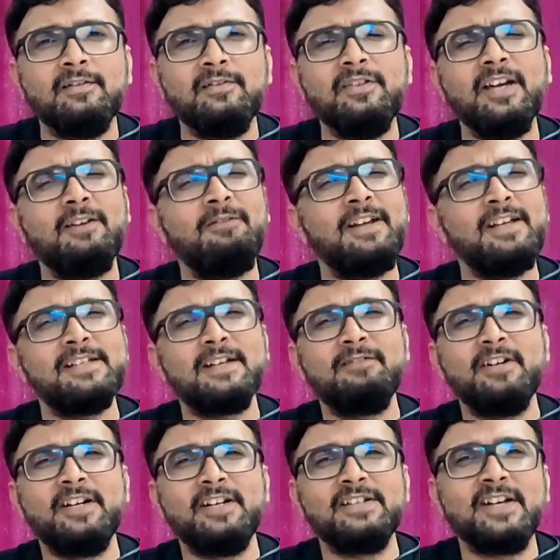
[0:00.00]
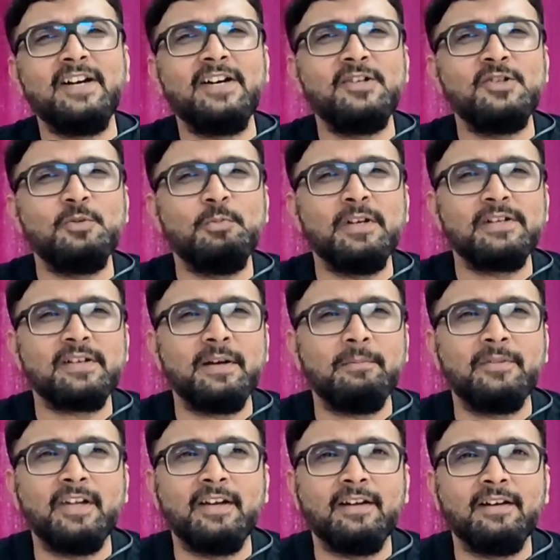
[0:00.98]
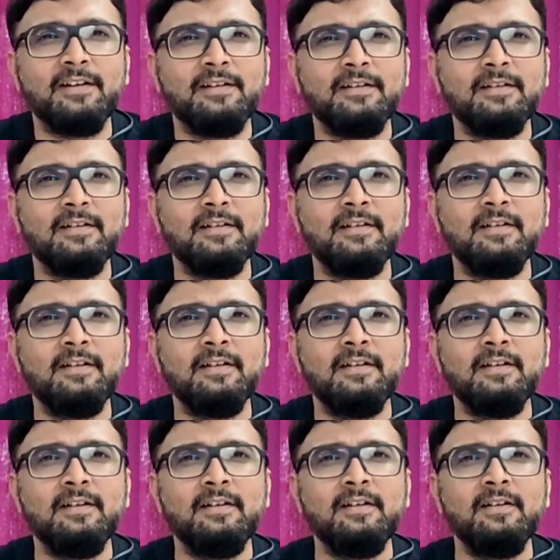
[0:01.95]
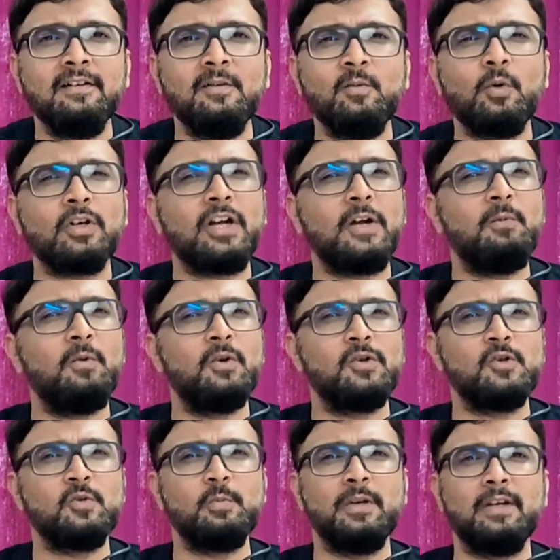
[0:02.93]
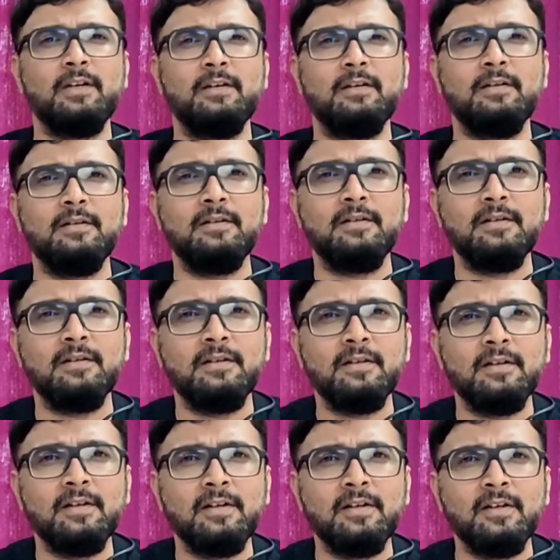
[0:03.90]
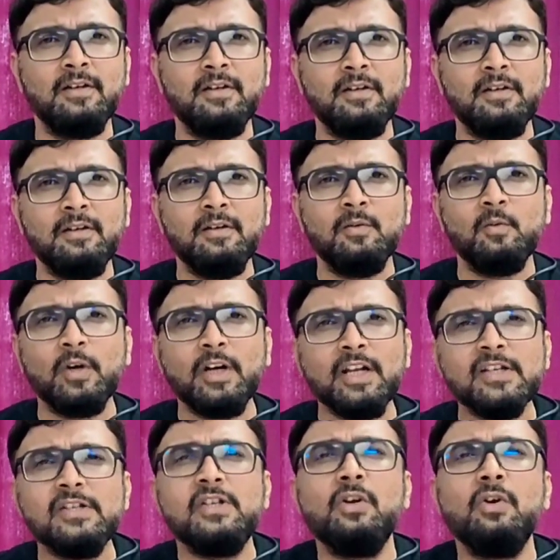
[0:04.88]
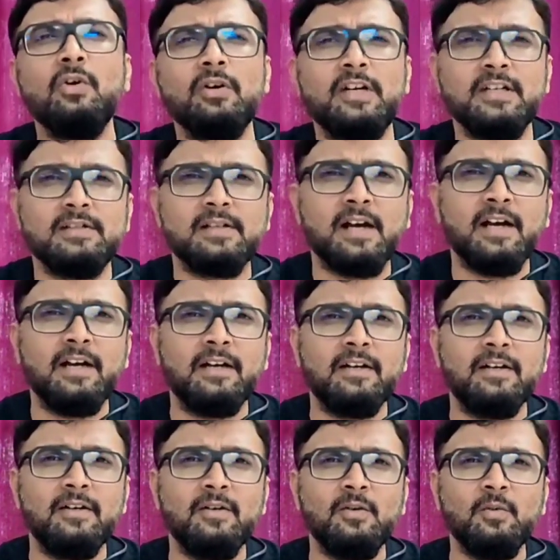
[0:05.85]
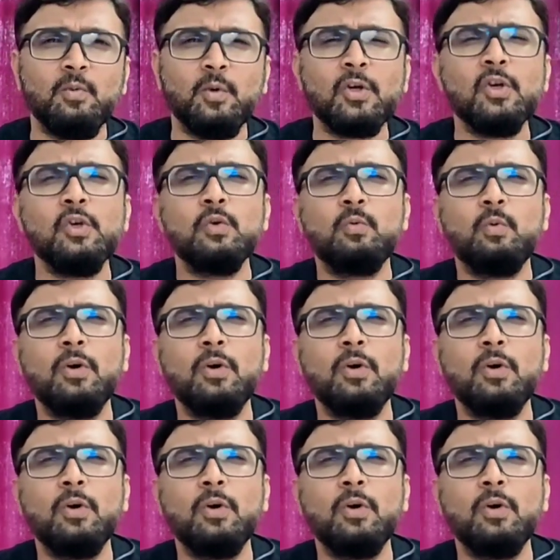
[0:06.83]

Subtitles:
We always have a desire to be something. What I want to be. What is your desire? What do you